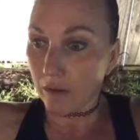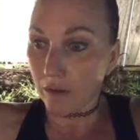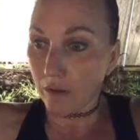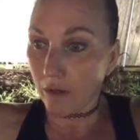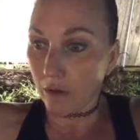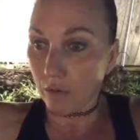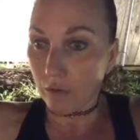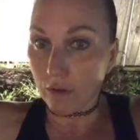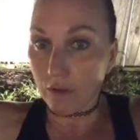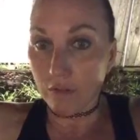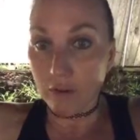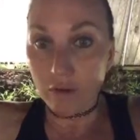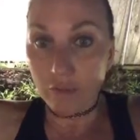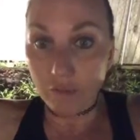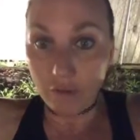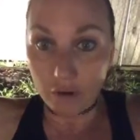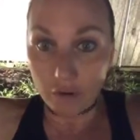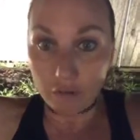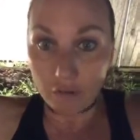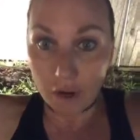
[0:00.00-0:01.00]
You know, even
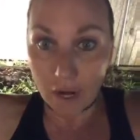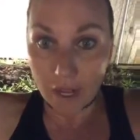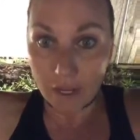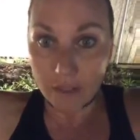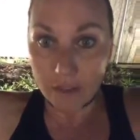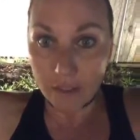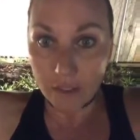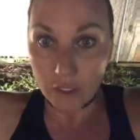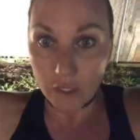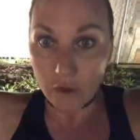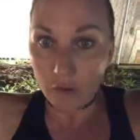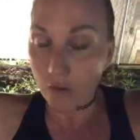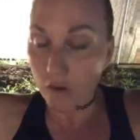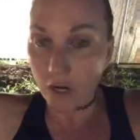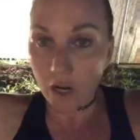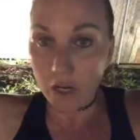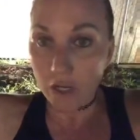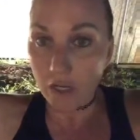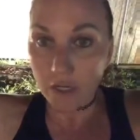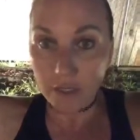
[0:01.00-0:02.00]
if they're a friend, you know, they're
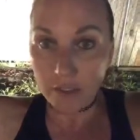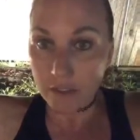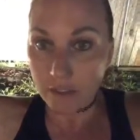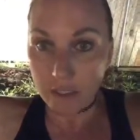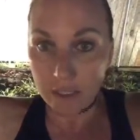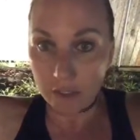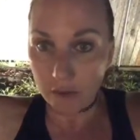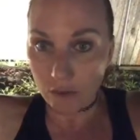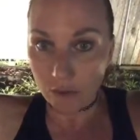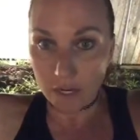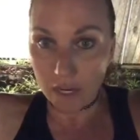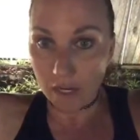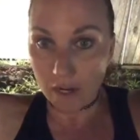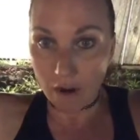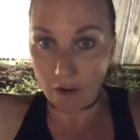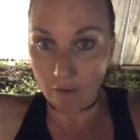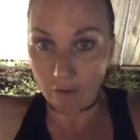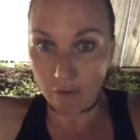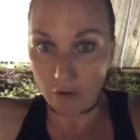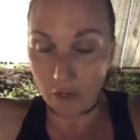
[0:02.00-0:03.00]
not going to stick their neck
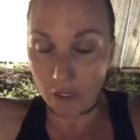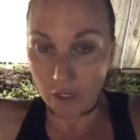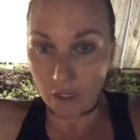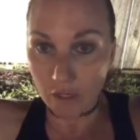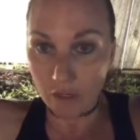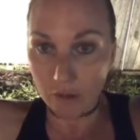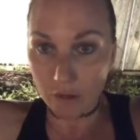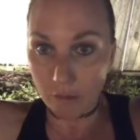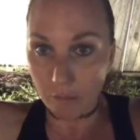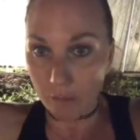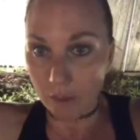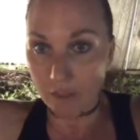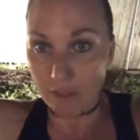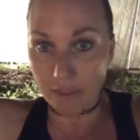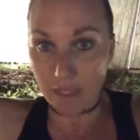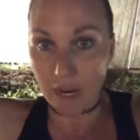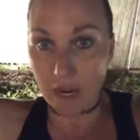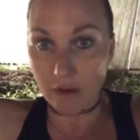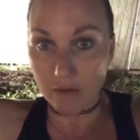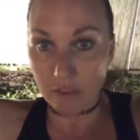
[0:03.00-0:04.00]
out for you to
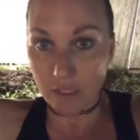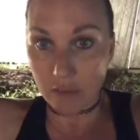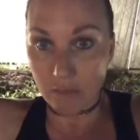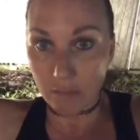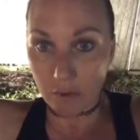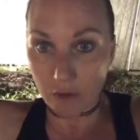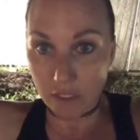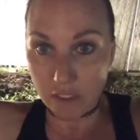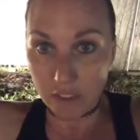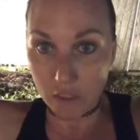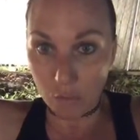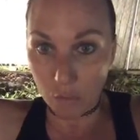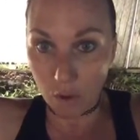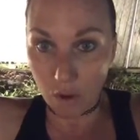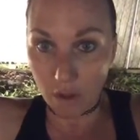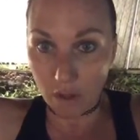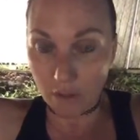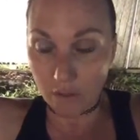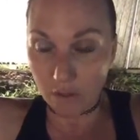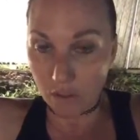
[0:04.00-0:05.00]
appraise the house at the price you
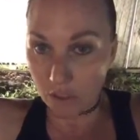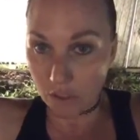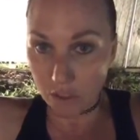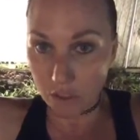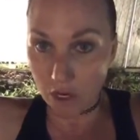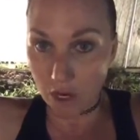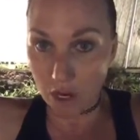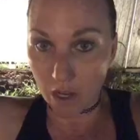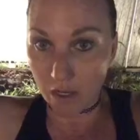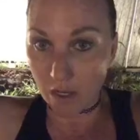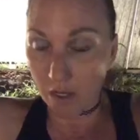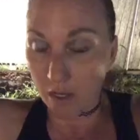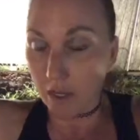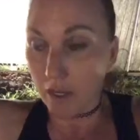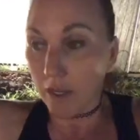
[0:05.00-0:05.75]
want. They're just not.